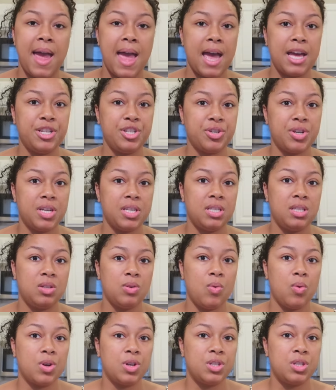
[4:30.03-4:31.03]
address to
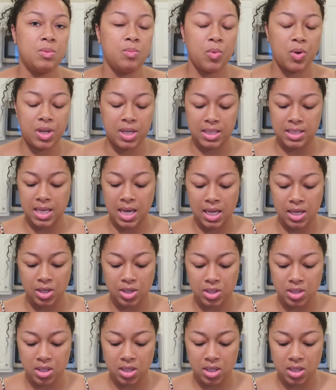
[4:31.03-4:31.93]
order some more containers